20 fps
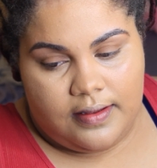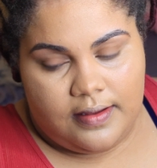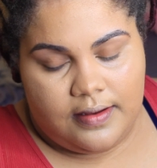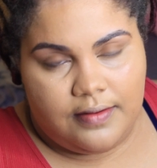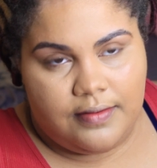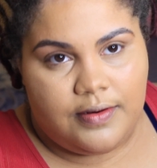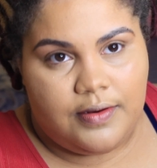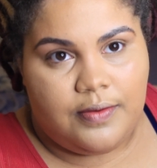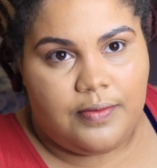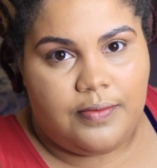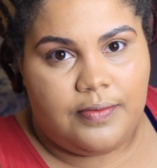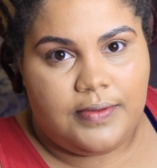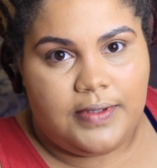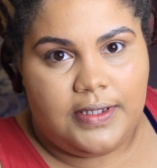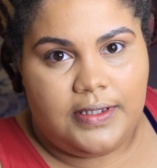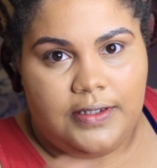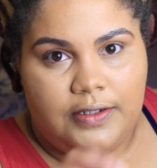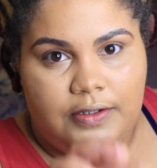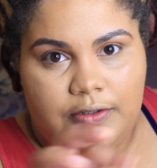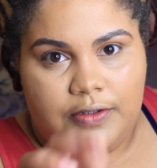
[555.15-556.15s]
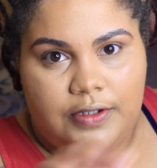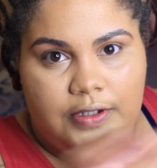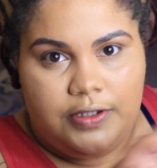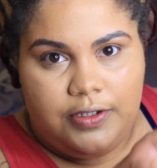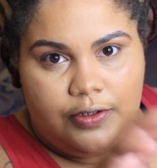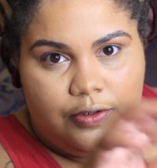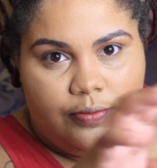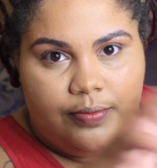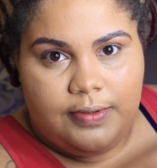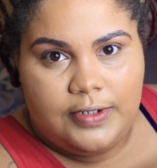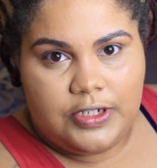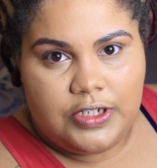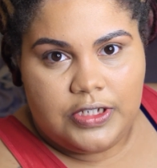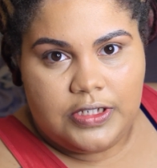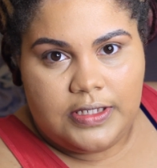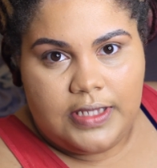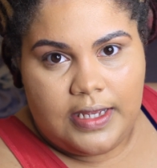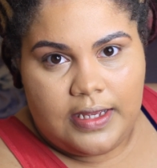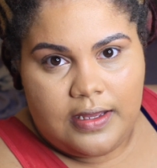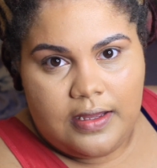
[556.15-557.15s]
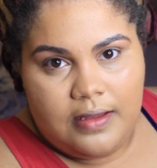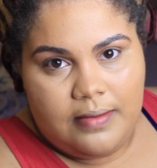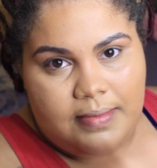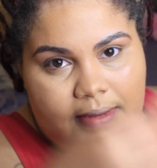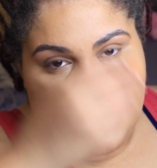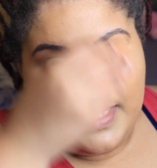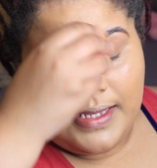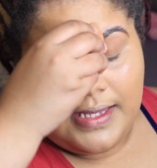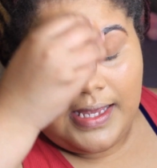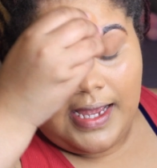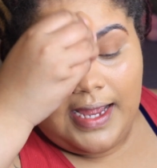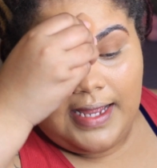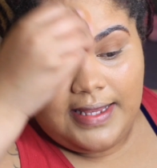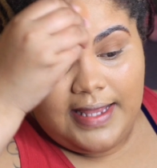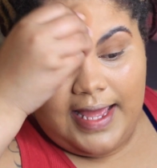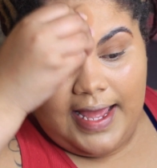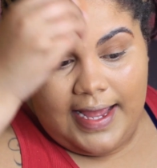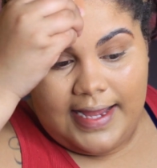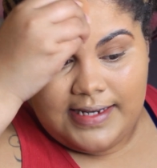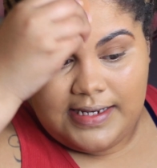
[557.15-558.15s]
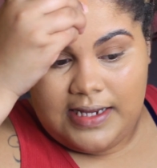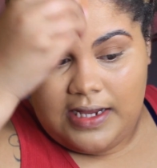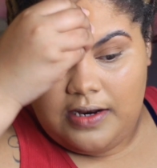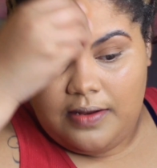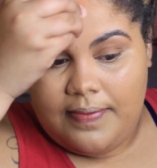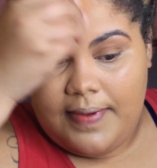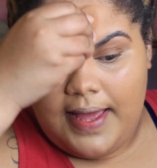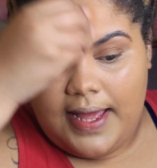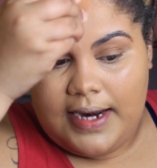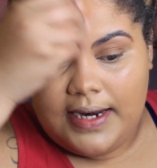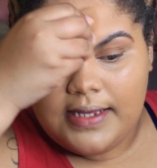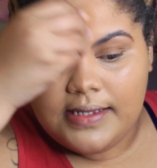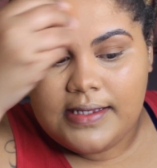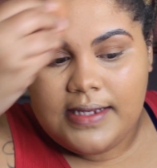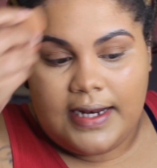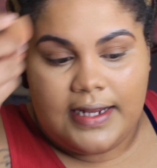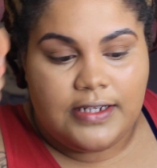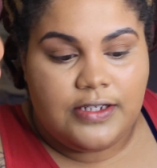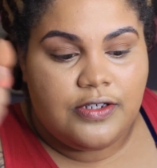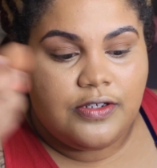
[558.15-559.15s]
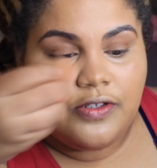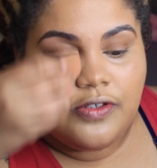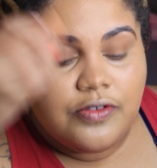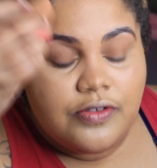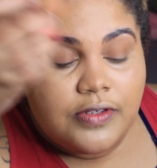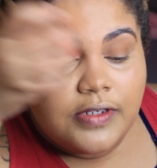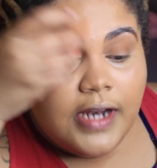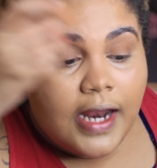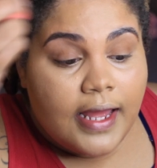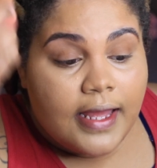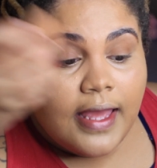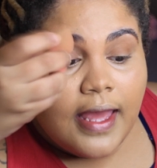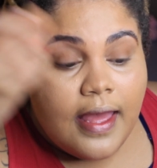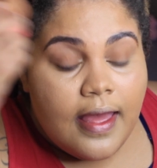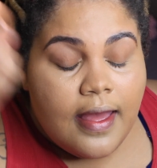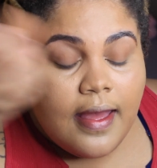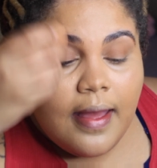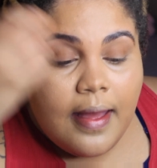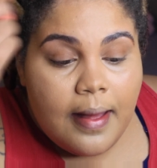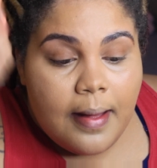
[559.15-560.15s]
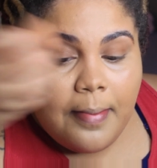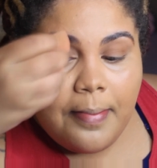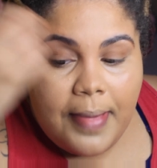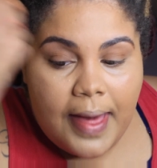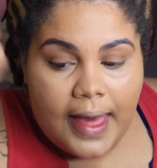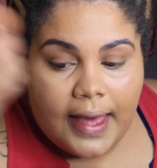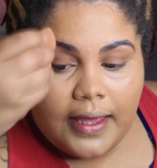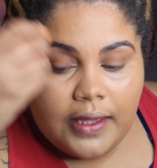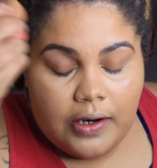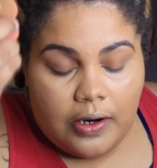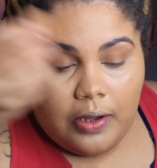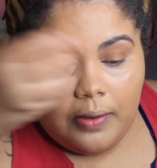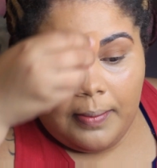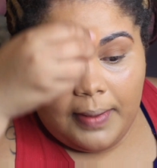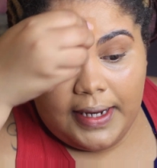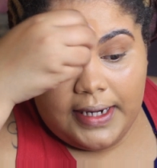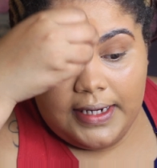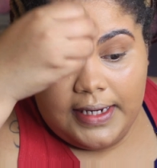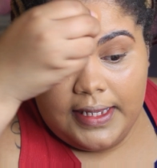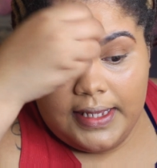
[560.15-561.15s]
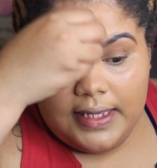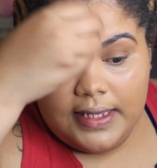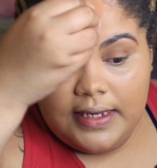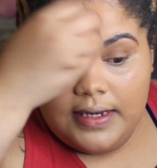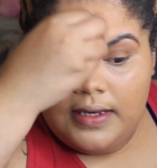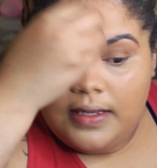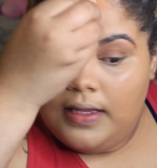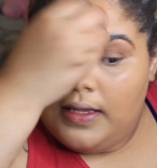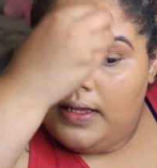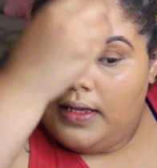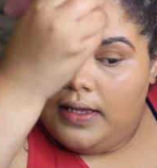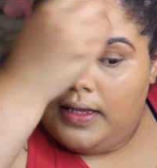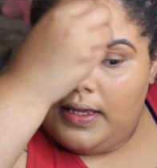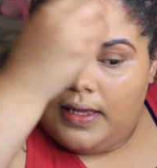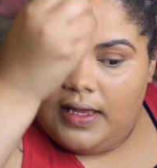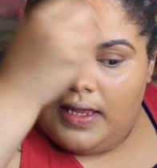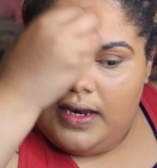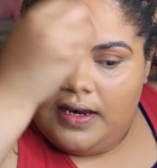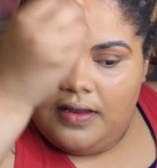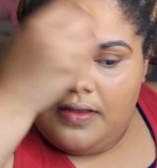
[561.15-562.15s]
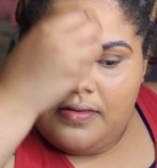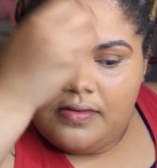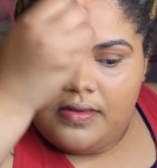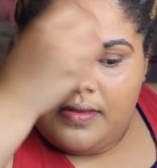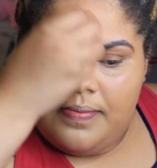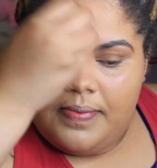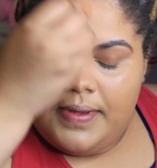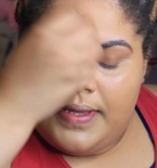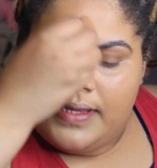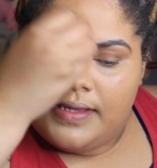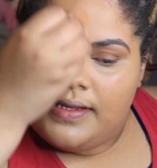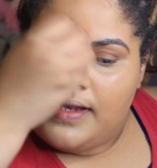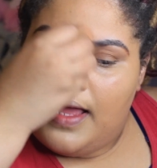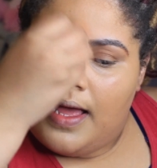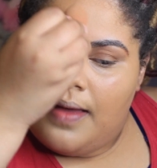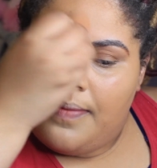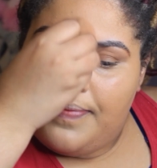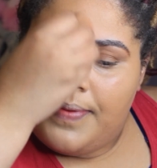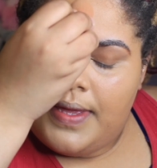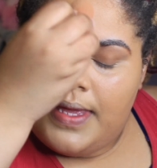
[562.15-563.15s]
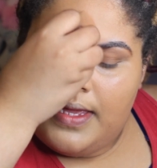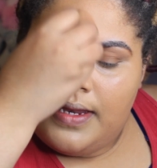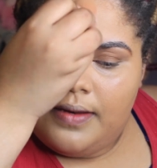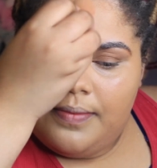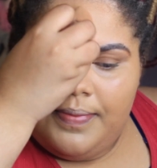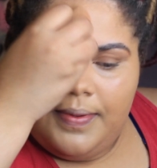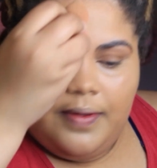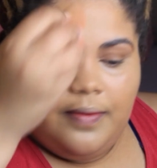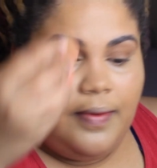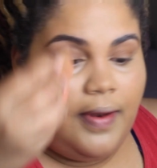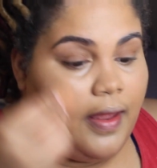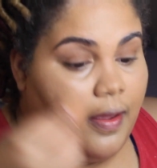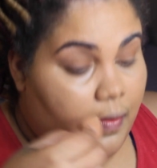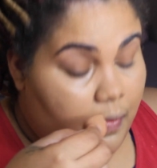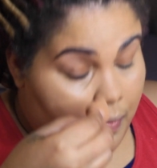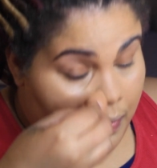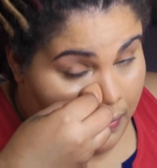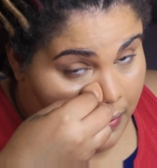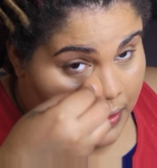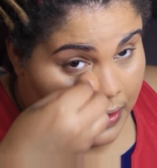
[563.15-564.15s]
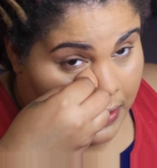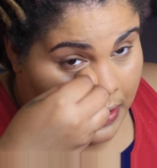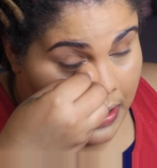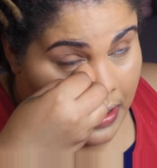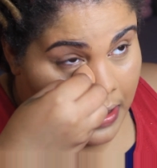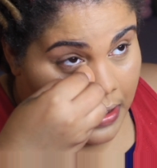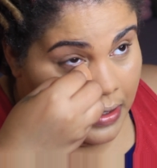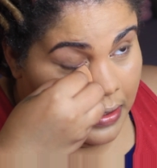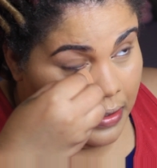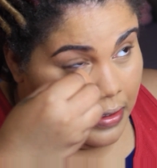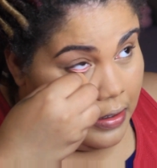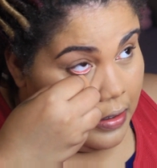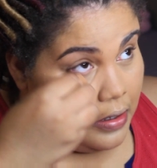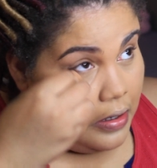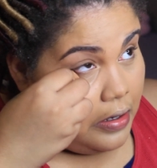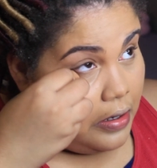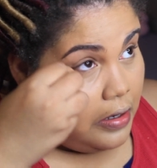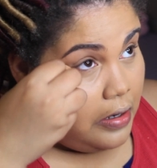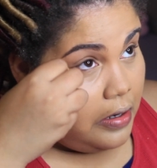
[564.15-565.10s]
I don't know, the little brushes that come inside the eyeshadow palettes, and I just used to like pack it on my lid, and they used to be sloppy and it'd be like one color